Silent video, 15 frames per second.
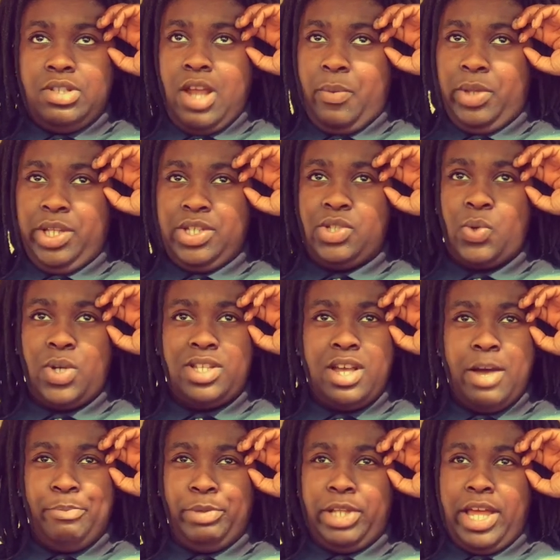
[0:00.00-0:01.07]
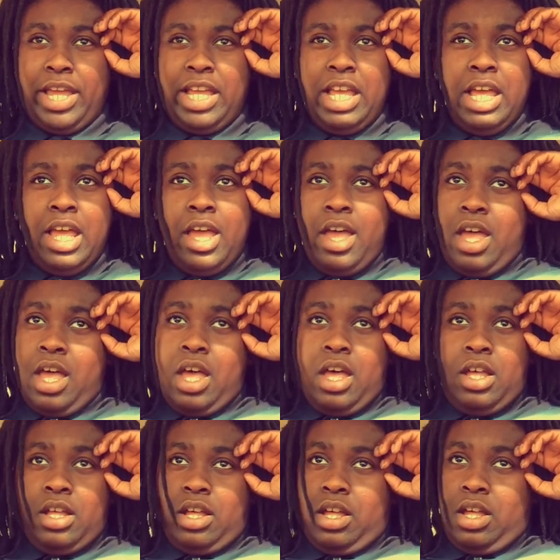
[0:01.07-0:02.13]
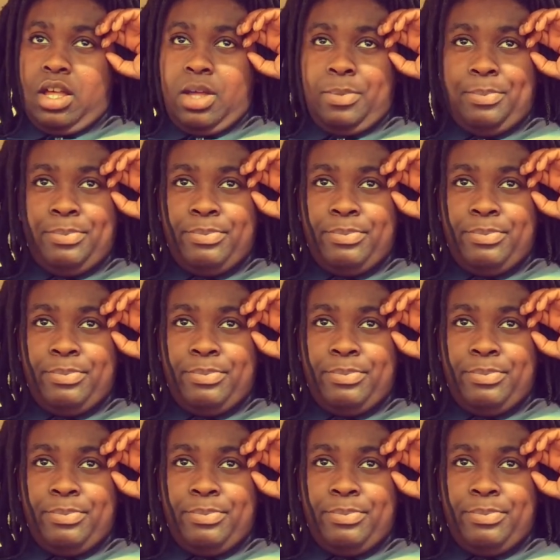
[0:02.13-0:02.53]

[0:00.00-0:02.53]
not really a story time, but like a